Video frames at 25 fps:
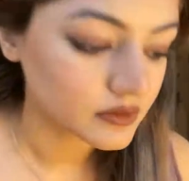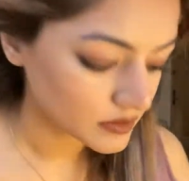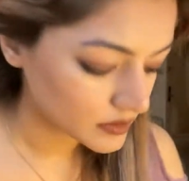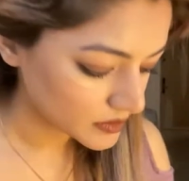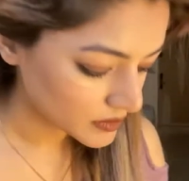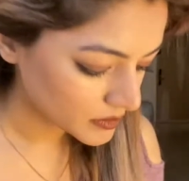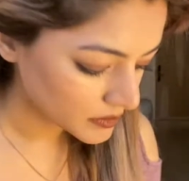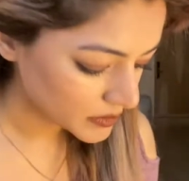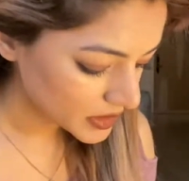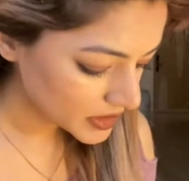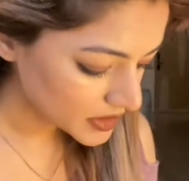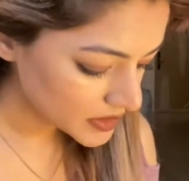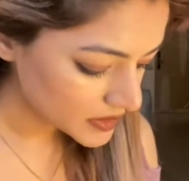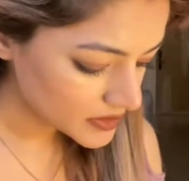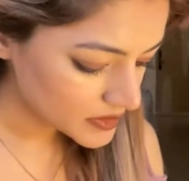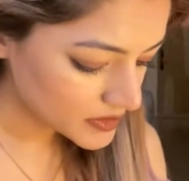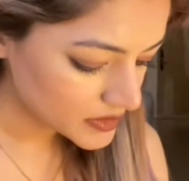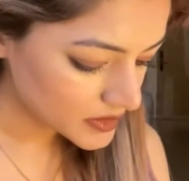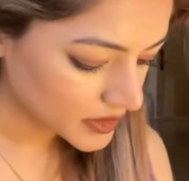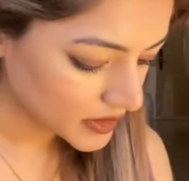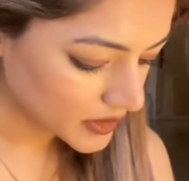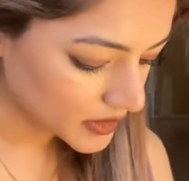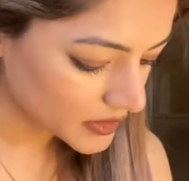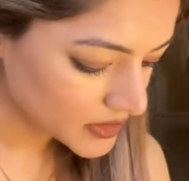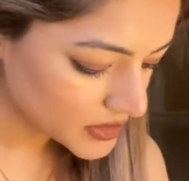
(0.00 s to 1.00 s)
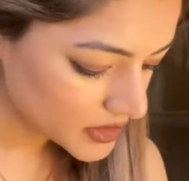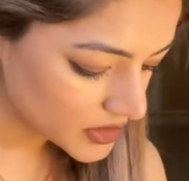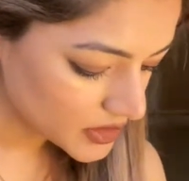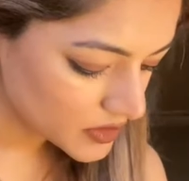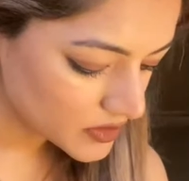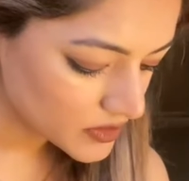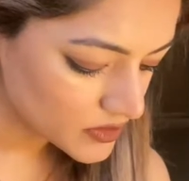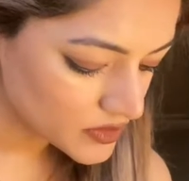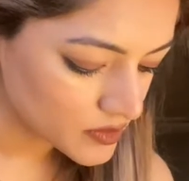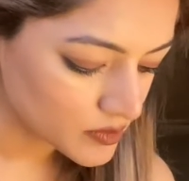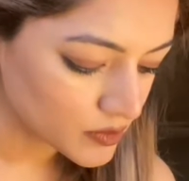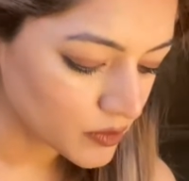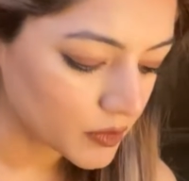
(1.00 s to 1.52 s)
I'm like scared to
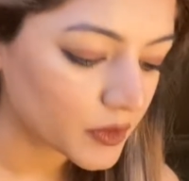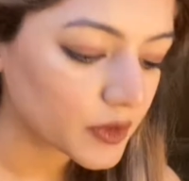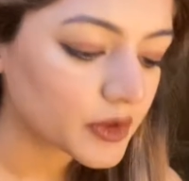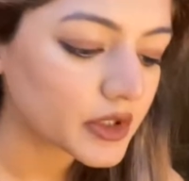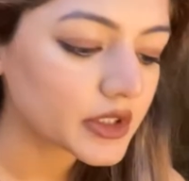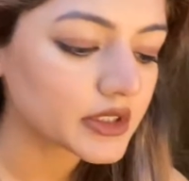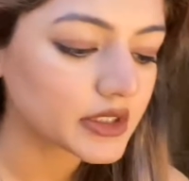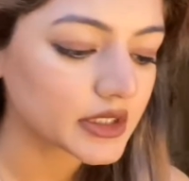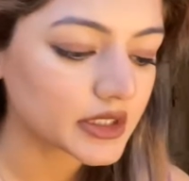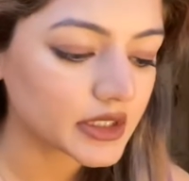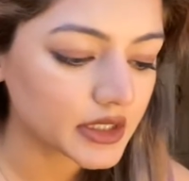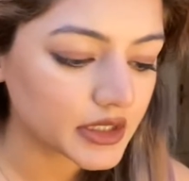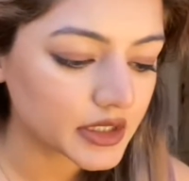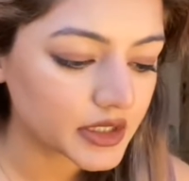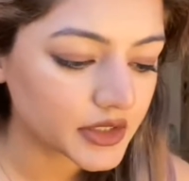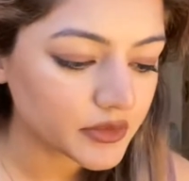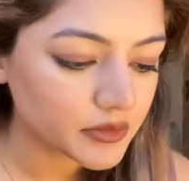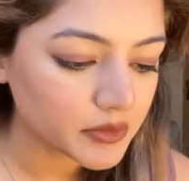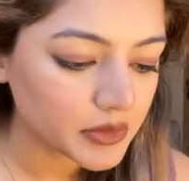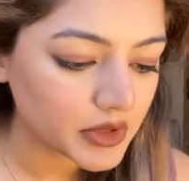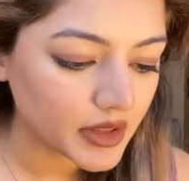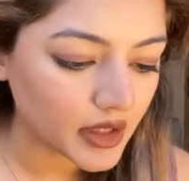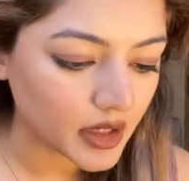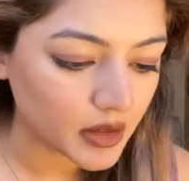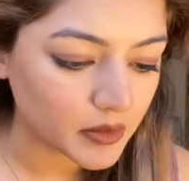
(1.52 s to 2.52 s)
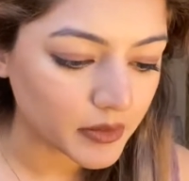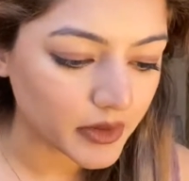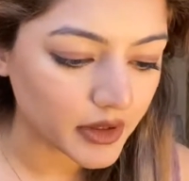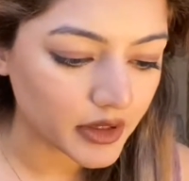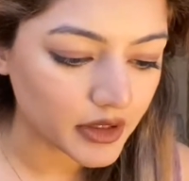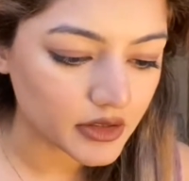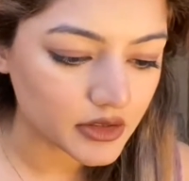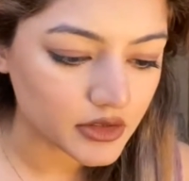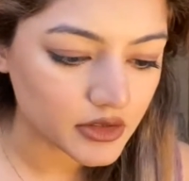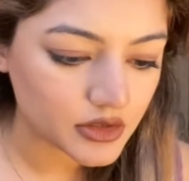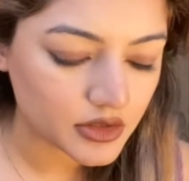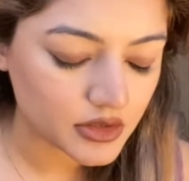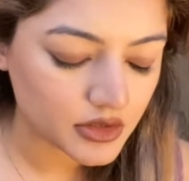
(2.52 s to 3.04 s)
use more. They didn't give me that
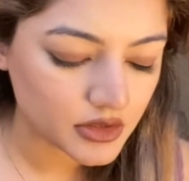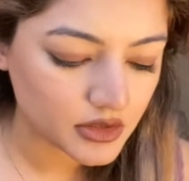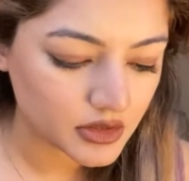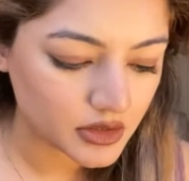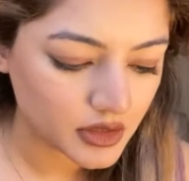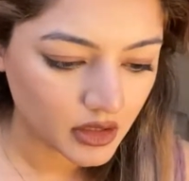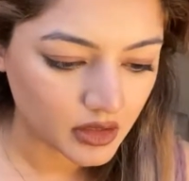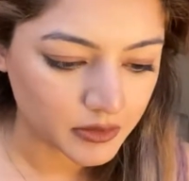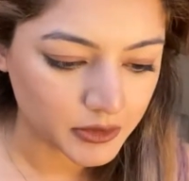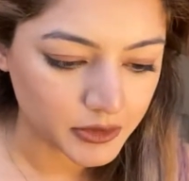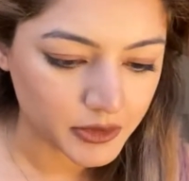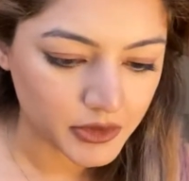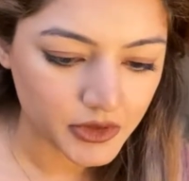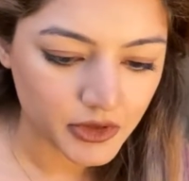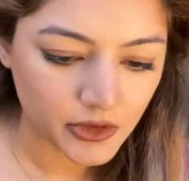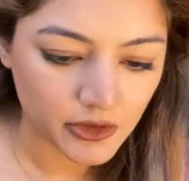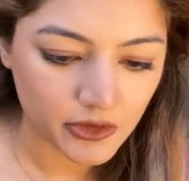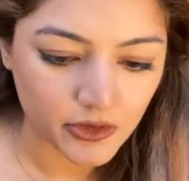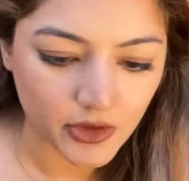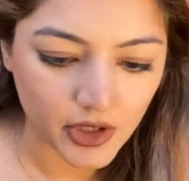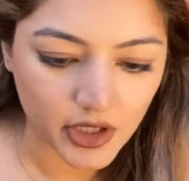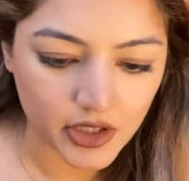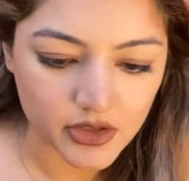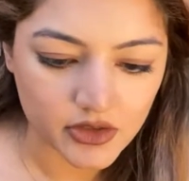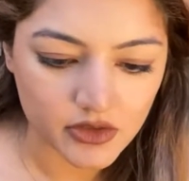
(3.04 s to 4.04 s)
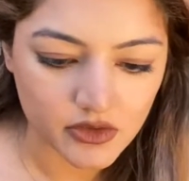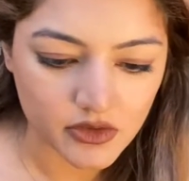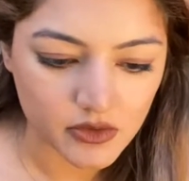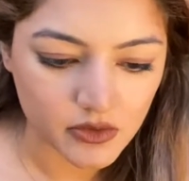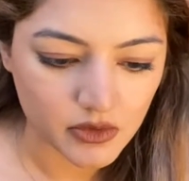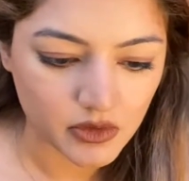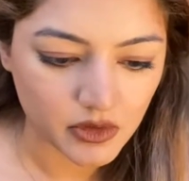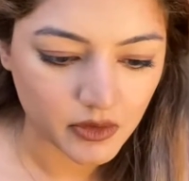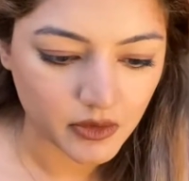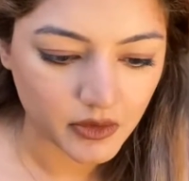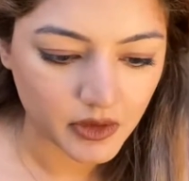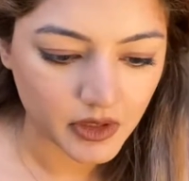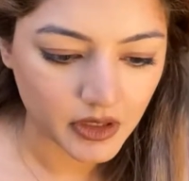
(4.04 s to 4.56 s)
much. Let me read their directions real
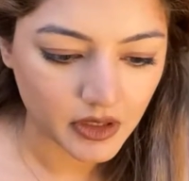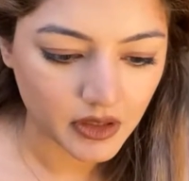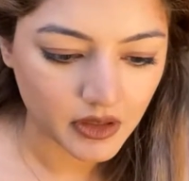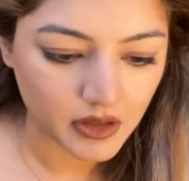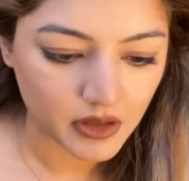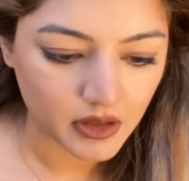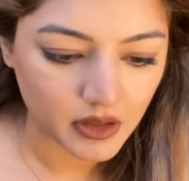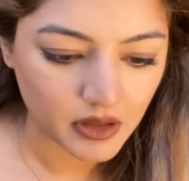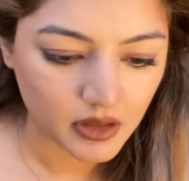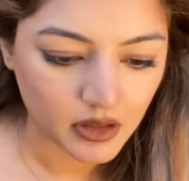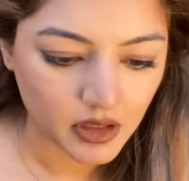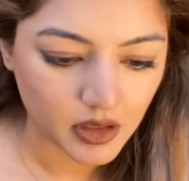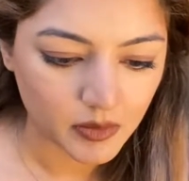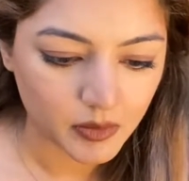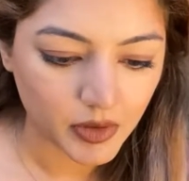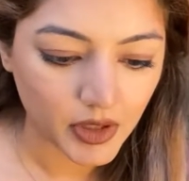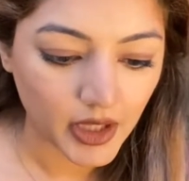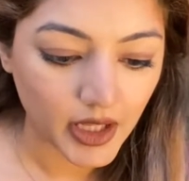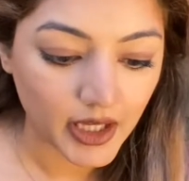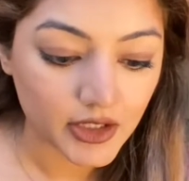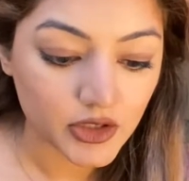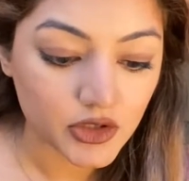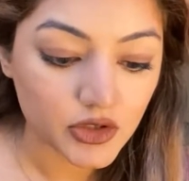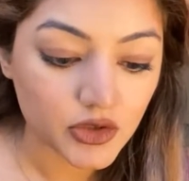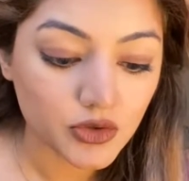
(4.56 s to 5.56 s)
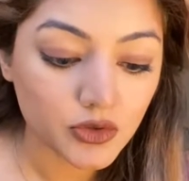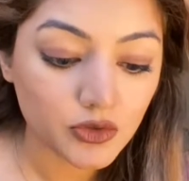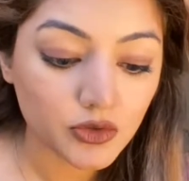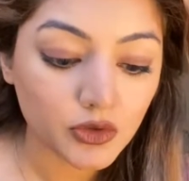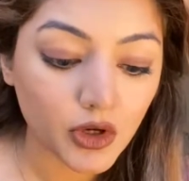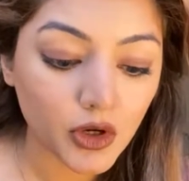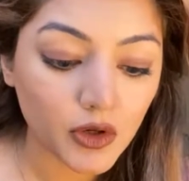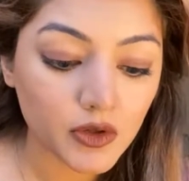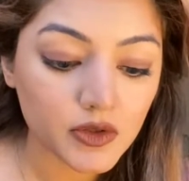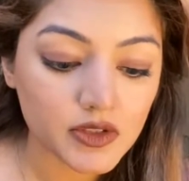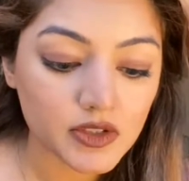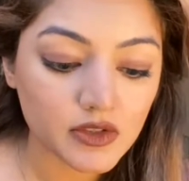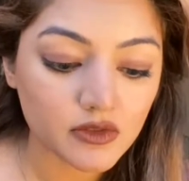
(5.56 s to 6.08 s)
quick. Apply 2
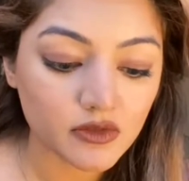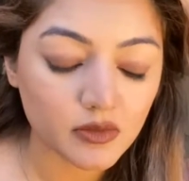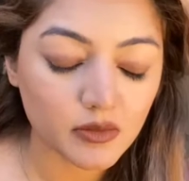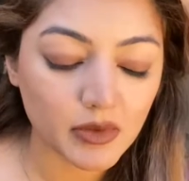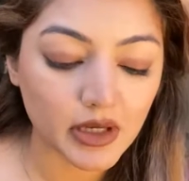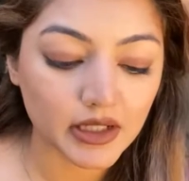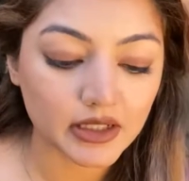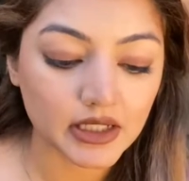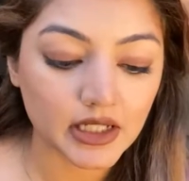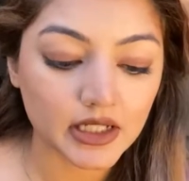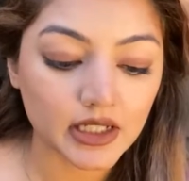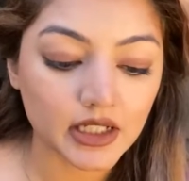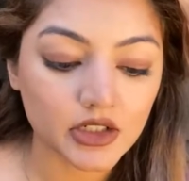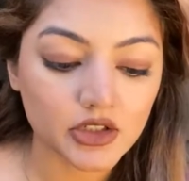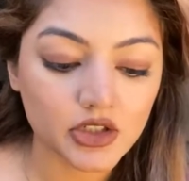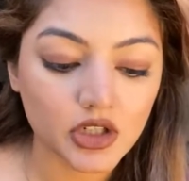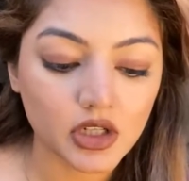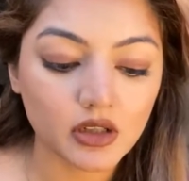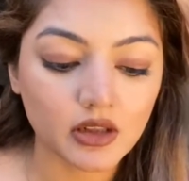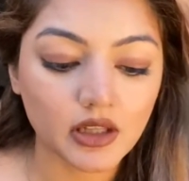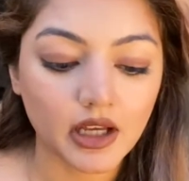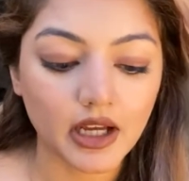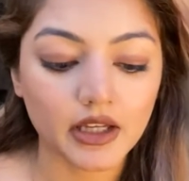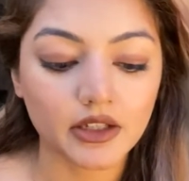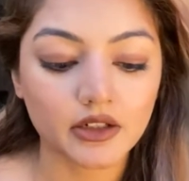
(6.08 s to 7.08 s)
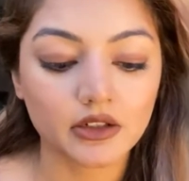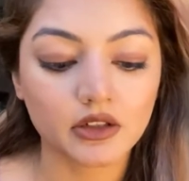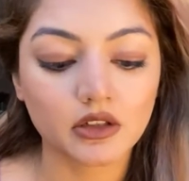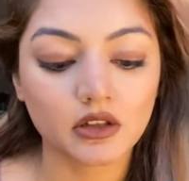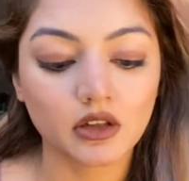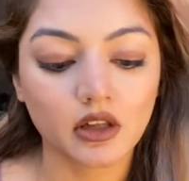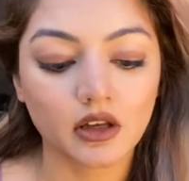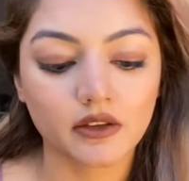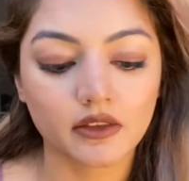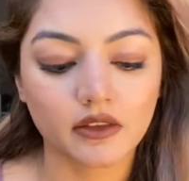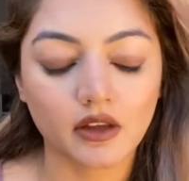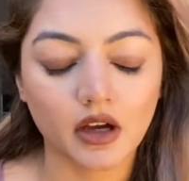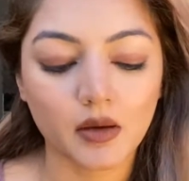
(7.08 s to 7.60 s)
coats of the magnetic gel liner
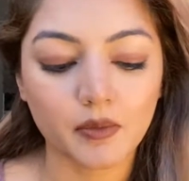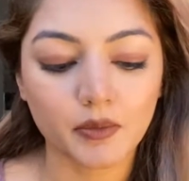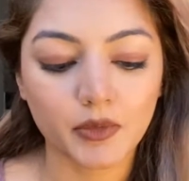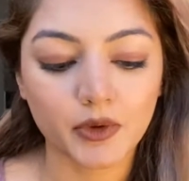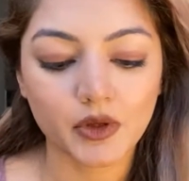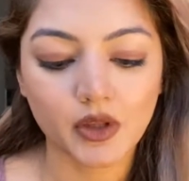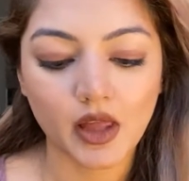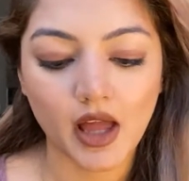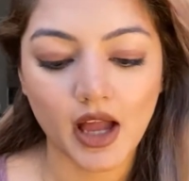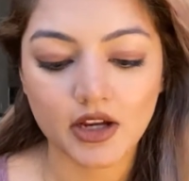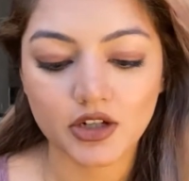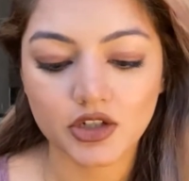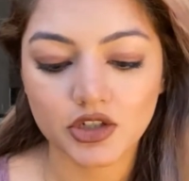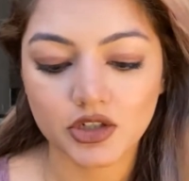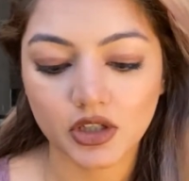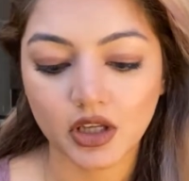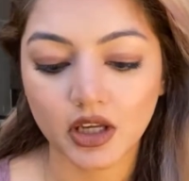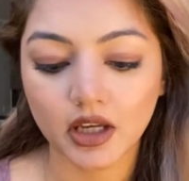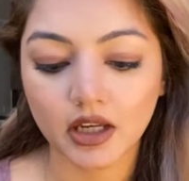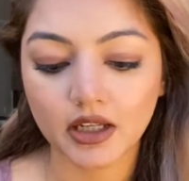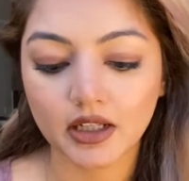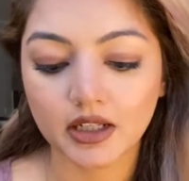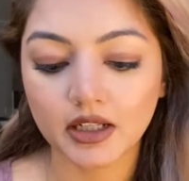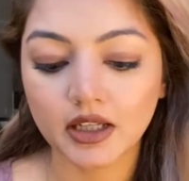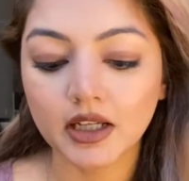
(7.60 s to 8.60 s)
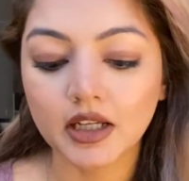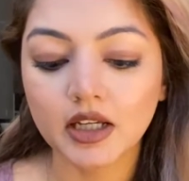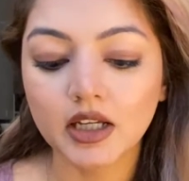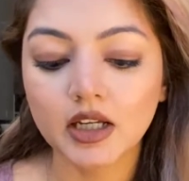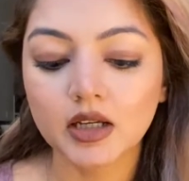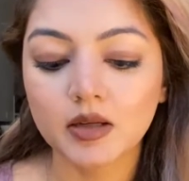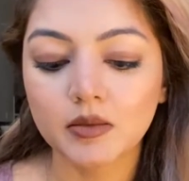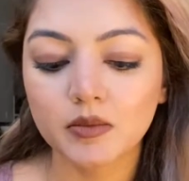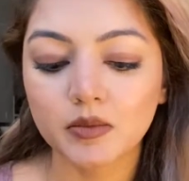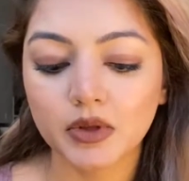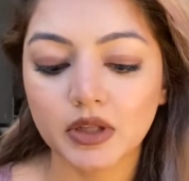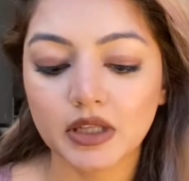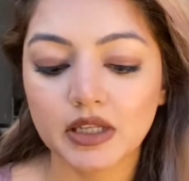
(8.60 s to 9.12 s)
along the upper lash line.
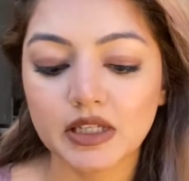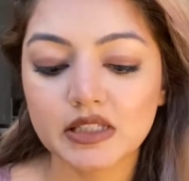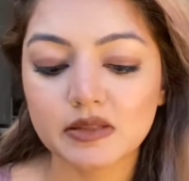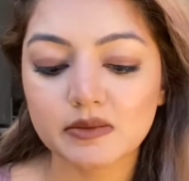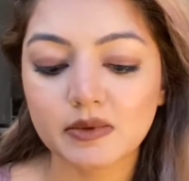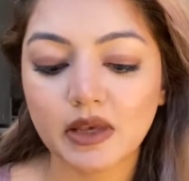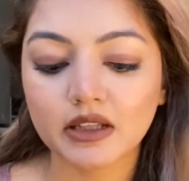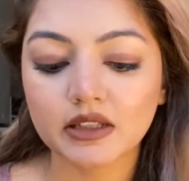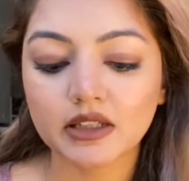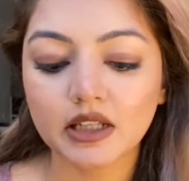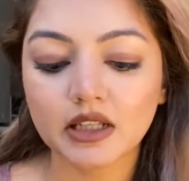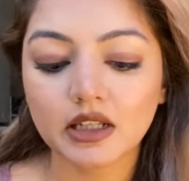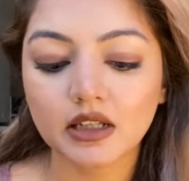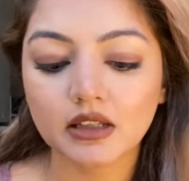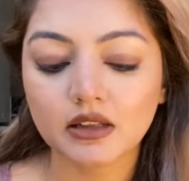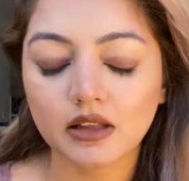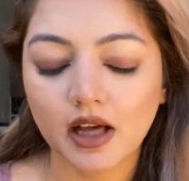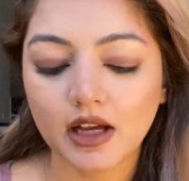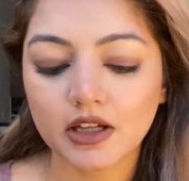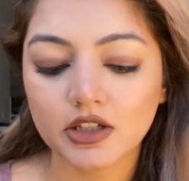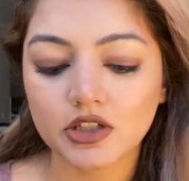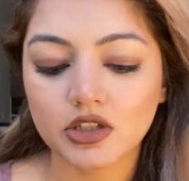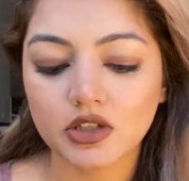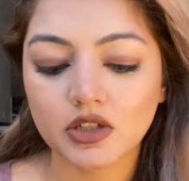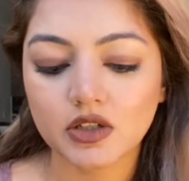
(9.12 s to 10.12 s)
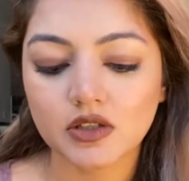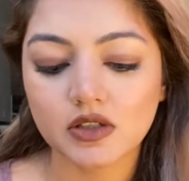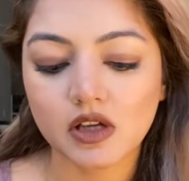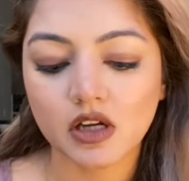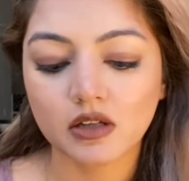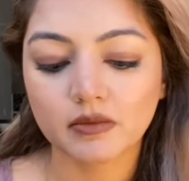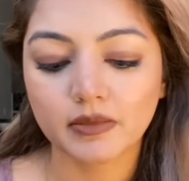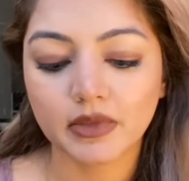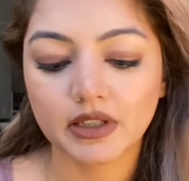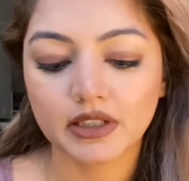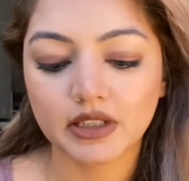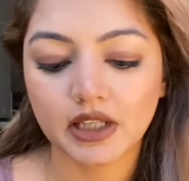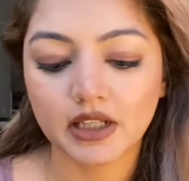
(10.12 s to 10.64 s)
Place magnetic lashes
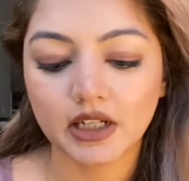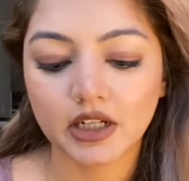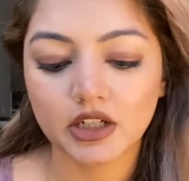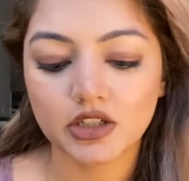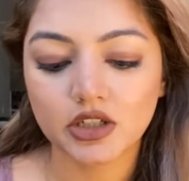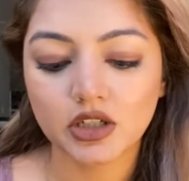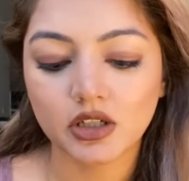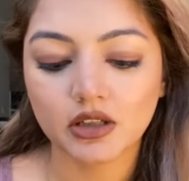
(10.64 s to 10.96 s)
on magnetic gel